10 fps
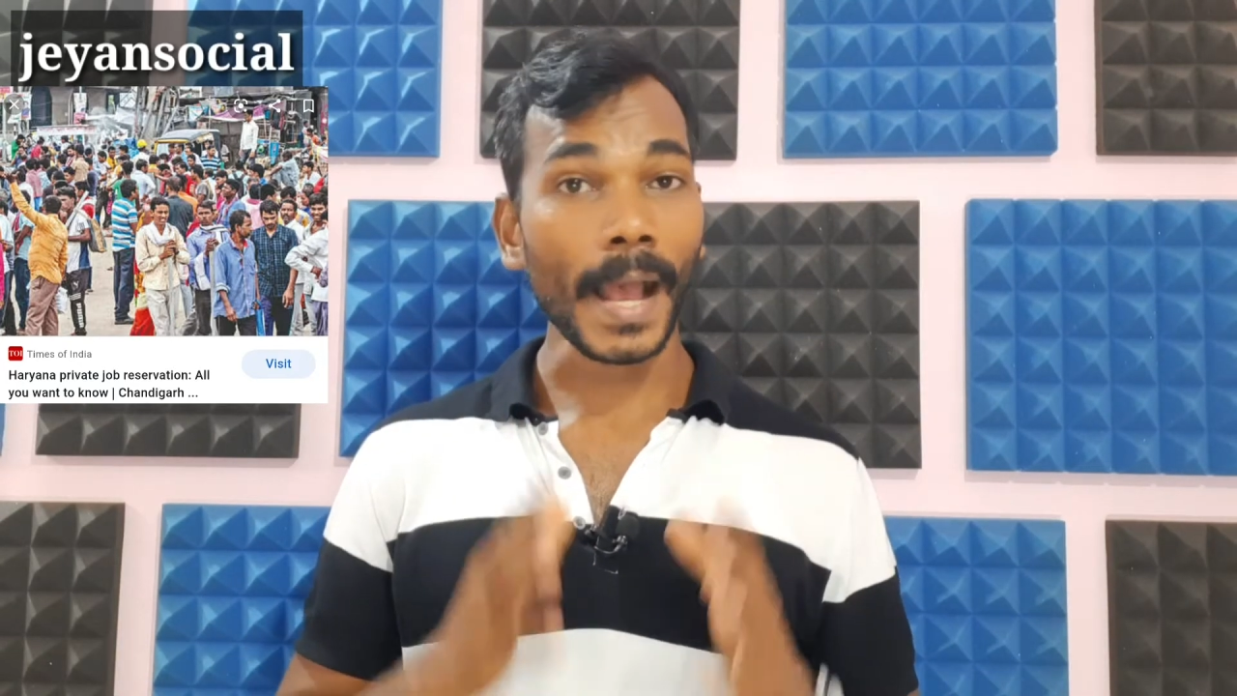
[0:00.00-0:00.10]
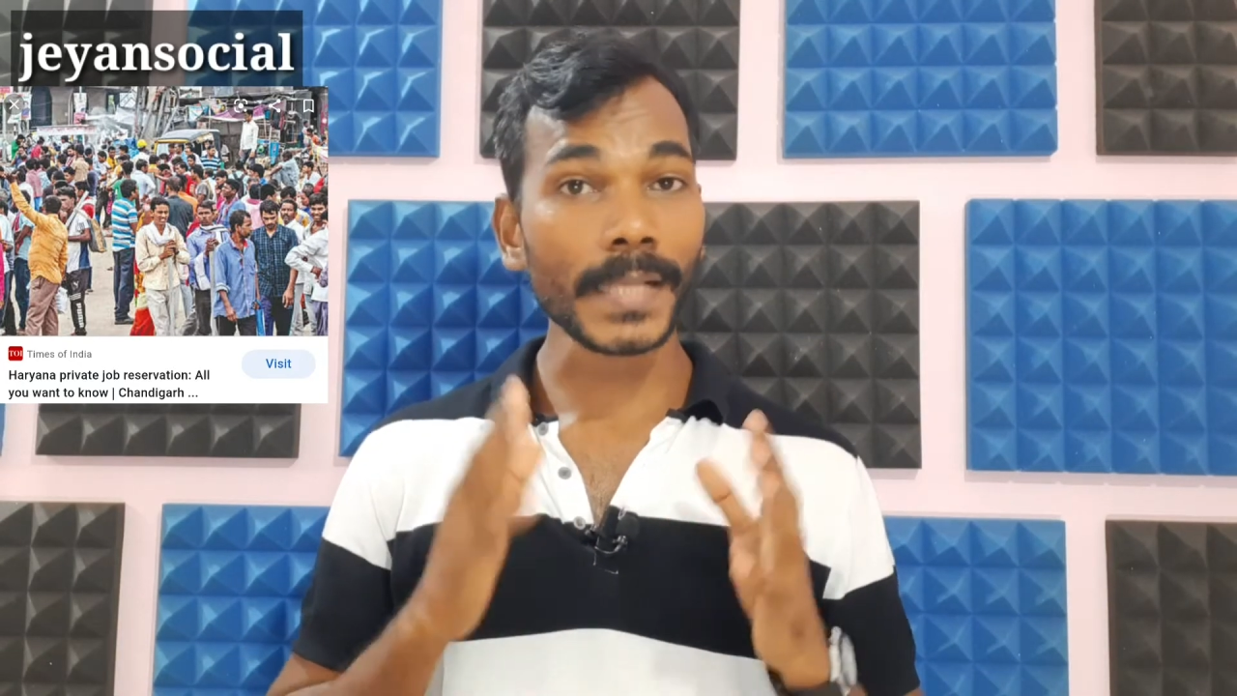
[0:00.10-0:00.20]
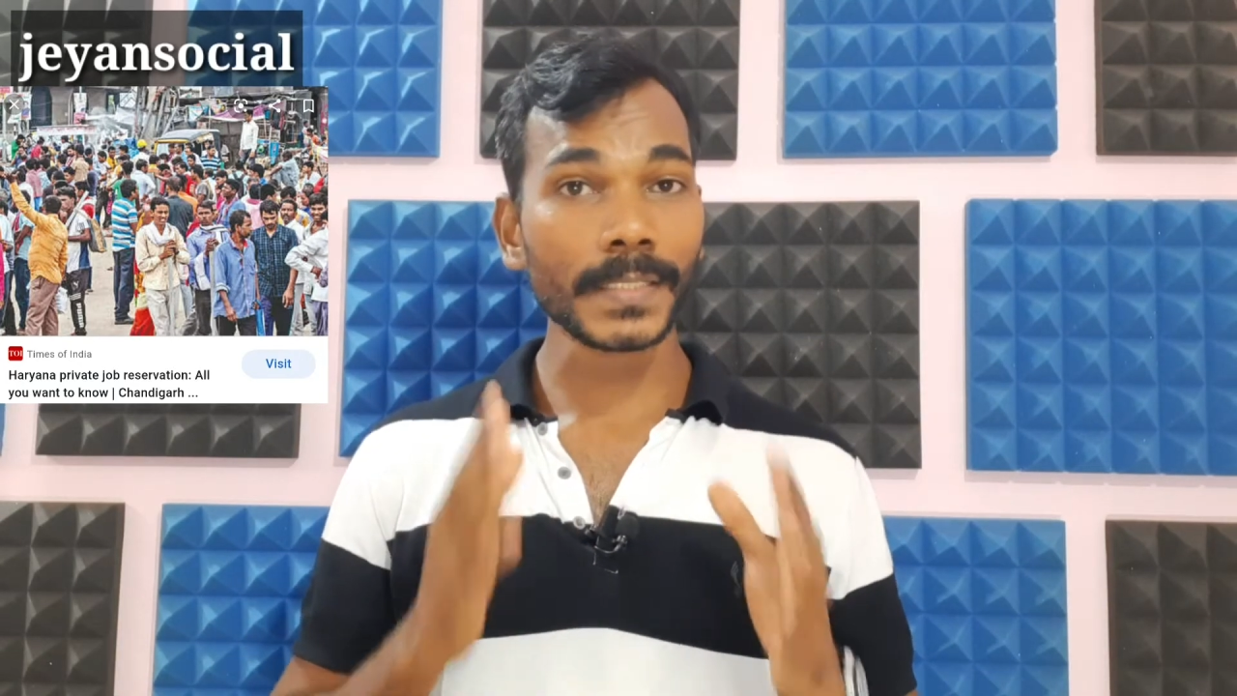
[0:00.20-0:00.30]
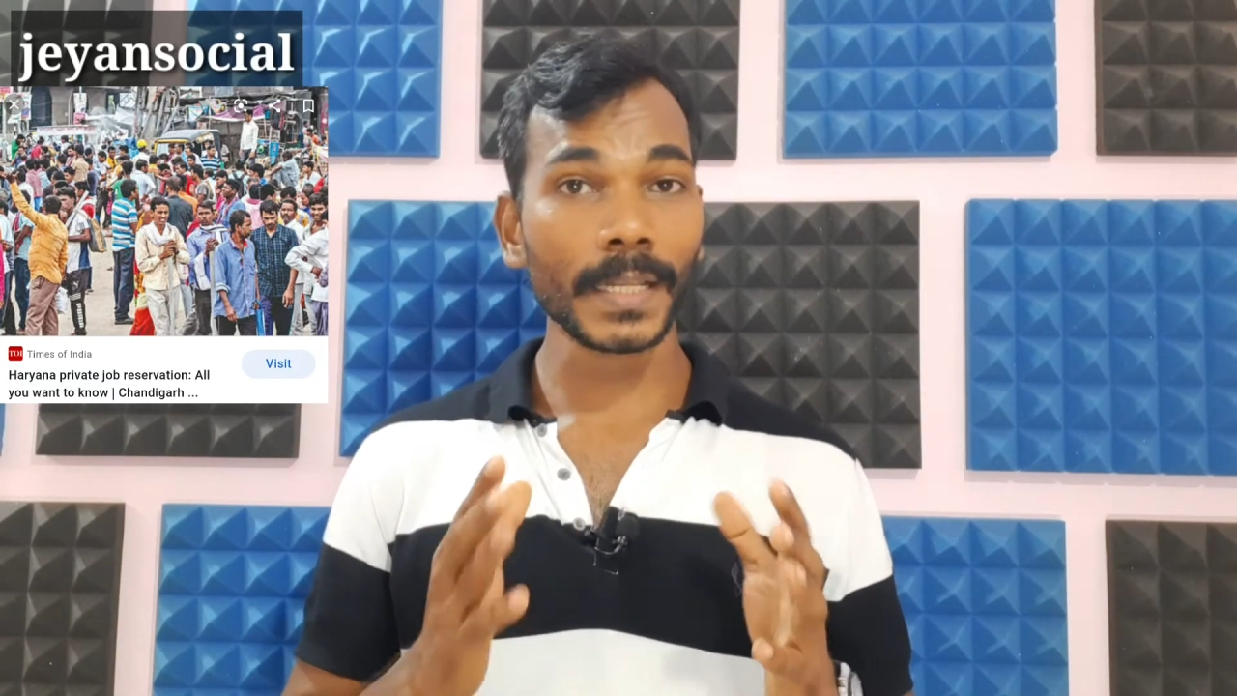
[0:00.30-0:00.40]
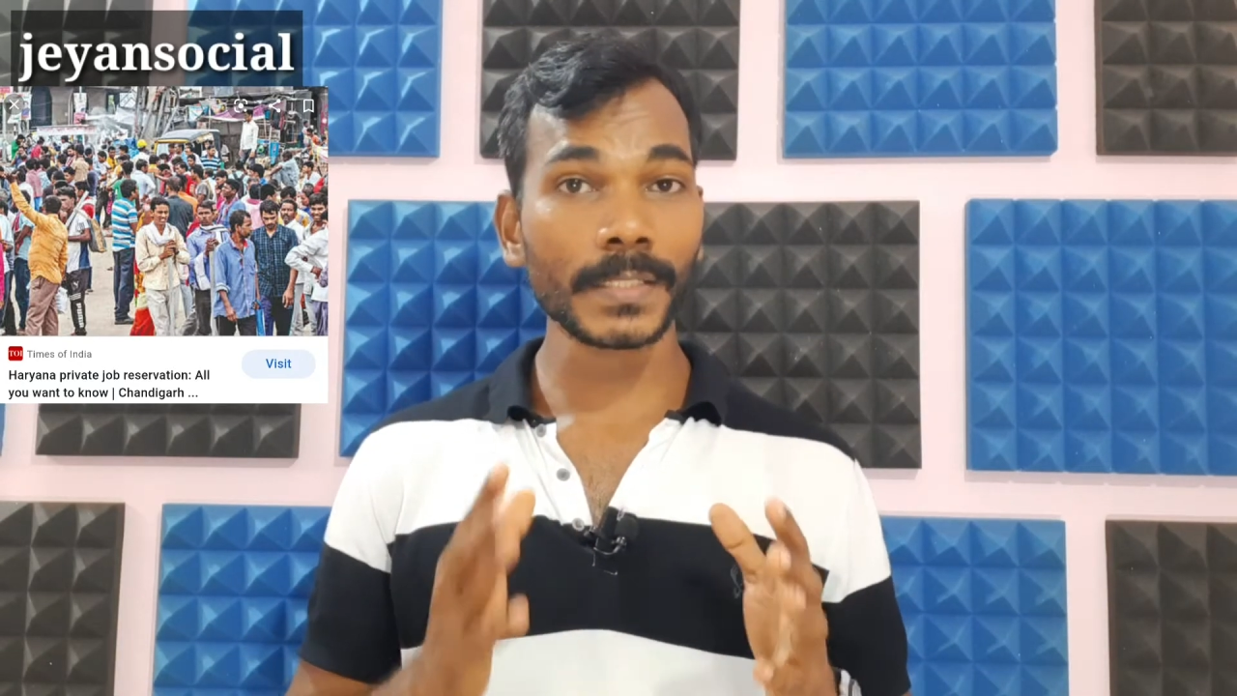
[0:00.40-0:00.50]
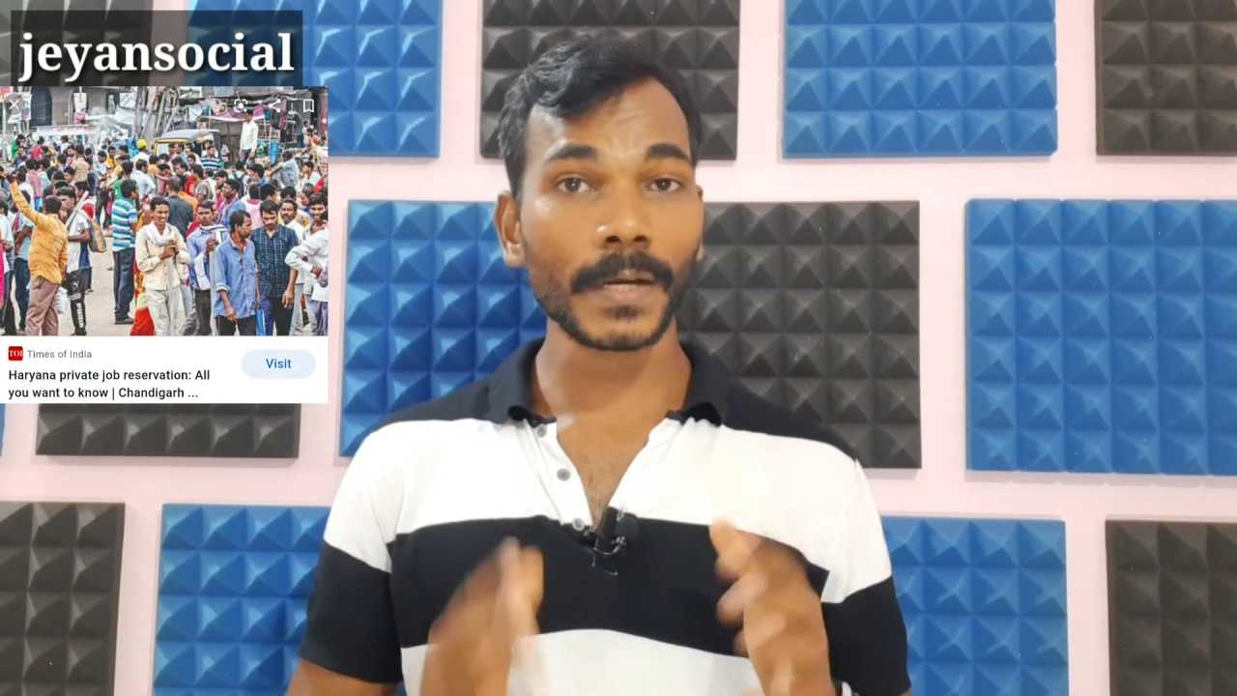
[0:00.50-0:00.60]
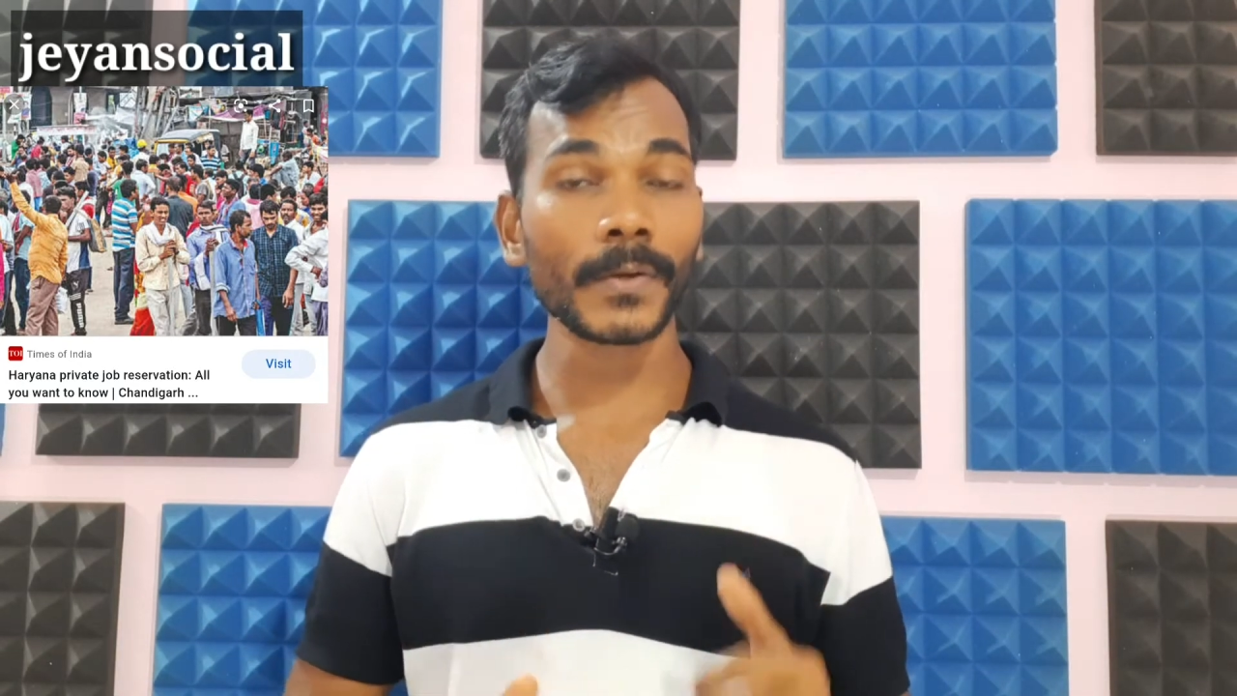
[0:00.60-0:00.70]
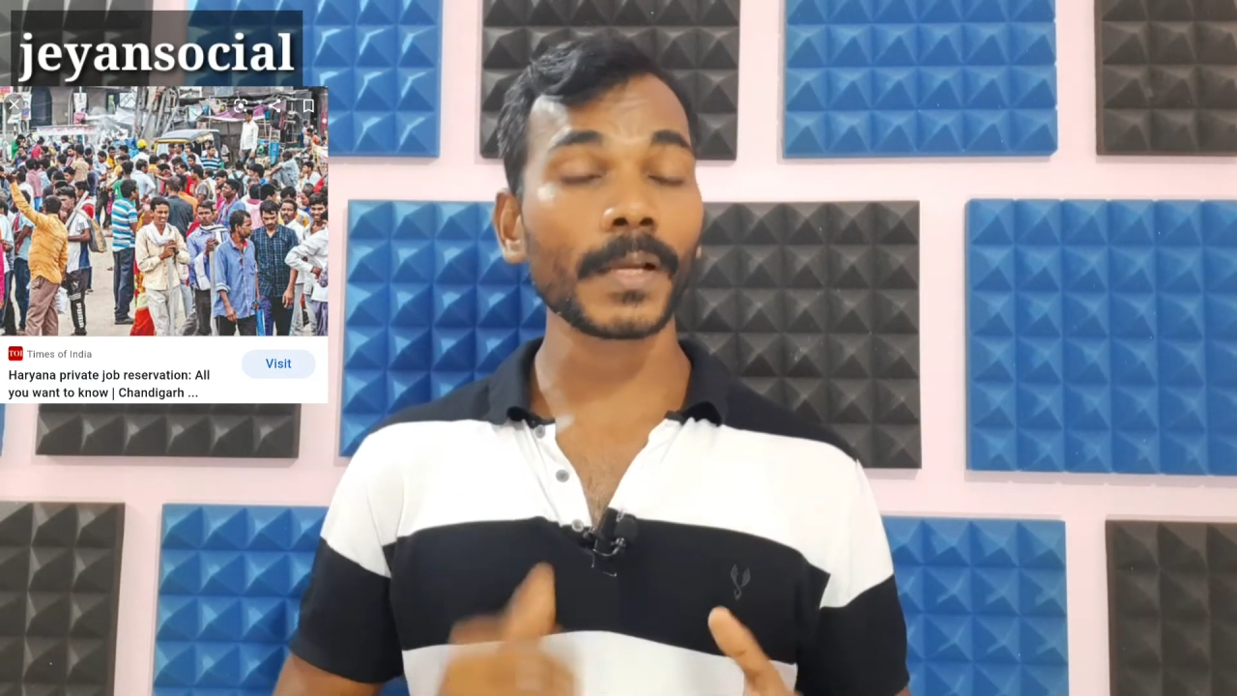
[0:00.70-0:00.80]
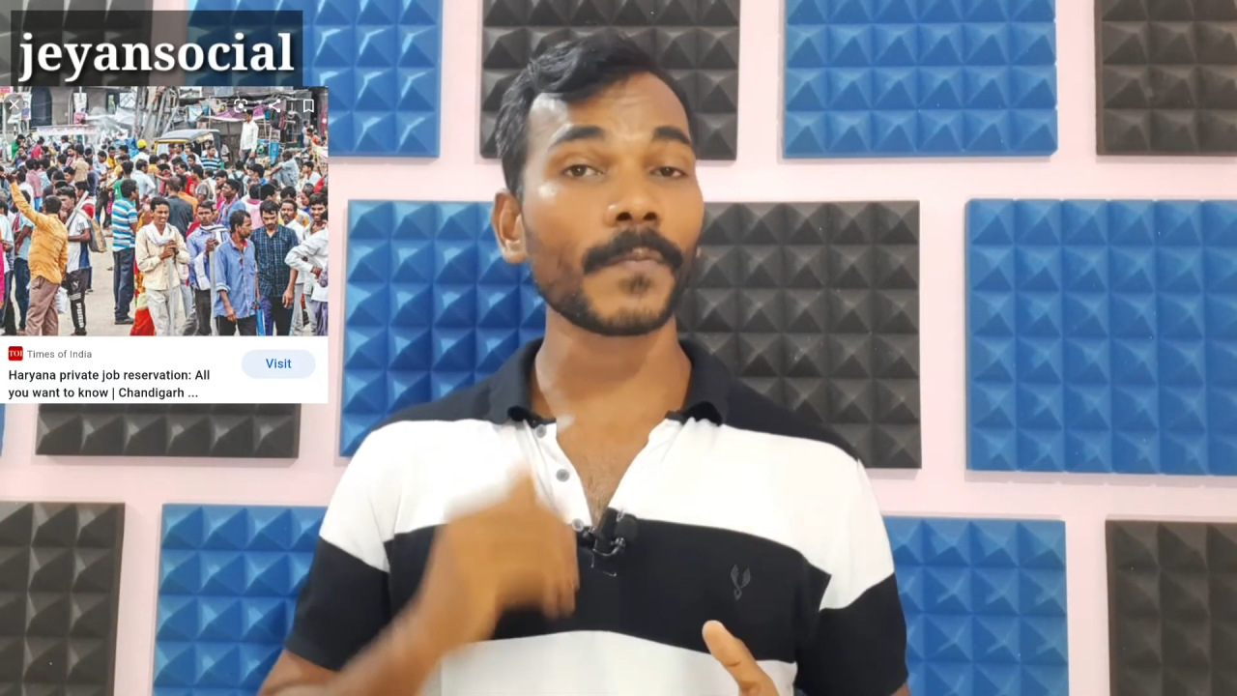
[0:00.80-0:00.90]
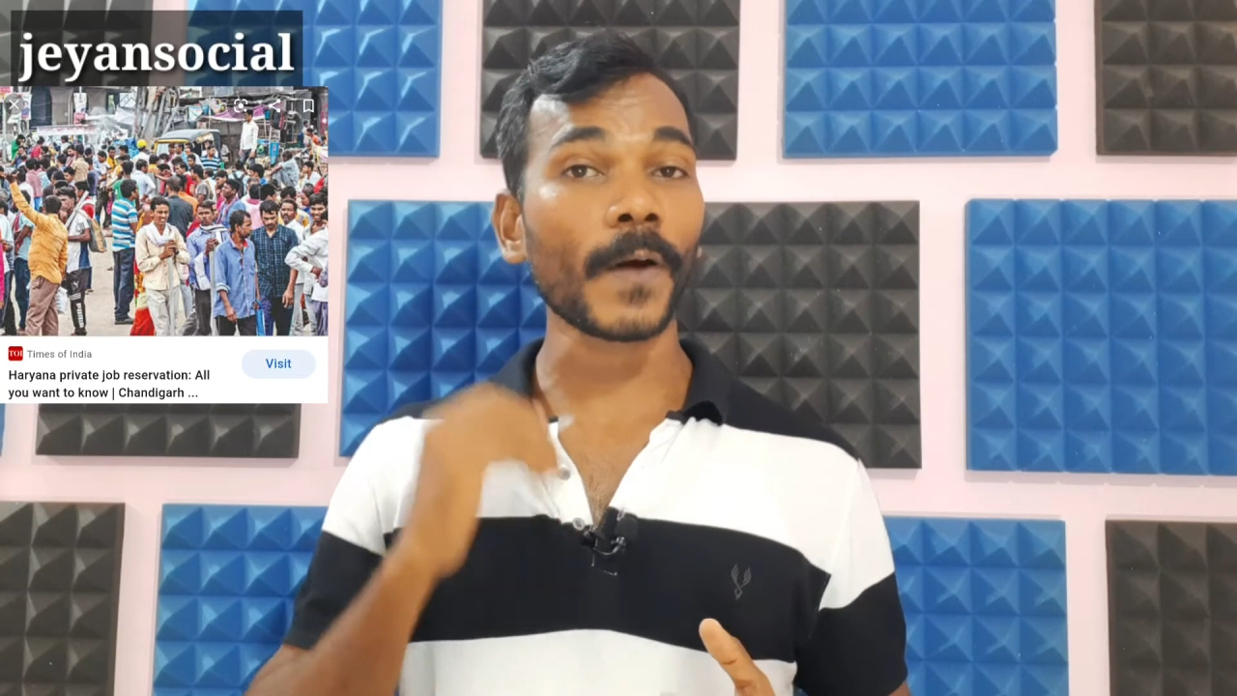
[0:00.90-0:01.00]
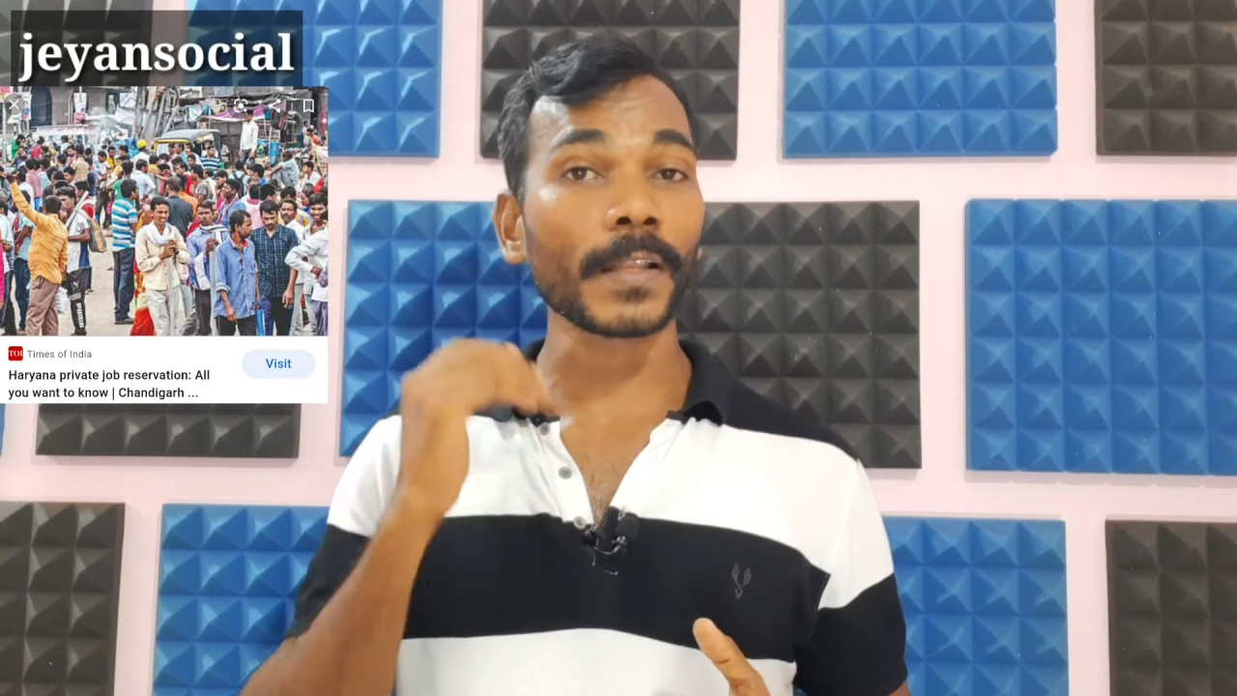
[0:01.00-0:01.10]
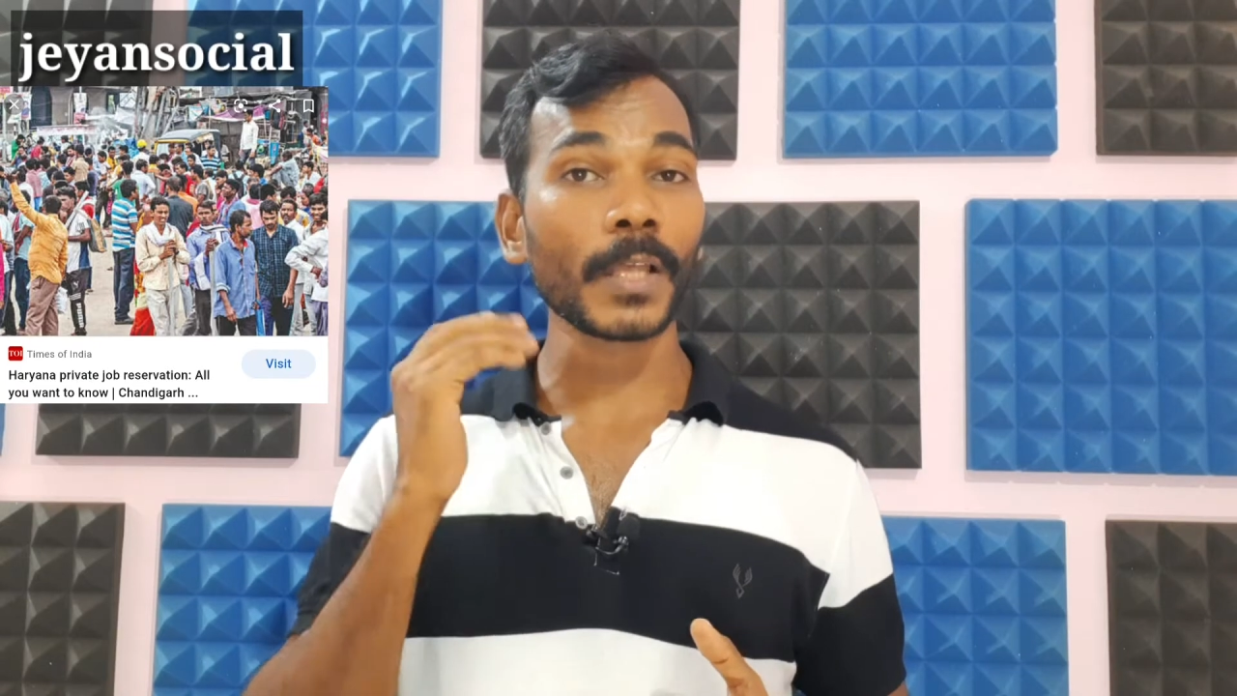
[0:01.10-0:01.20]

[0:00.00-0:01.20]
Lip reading: has reserved for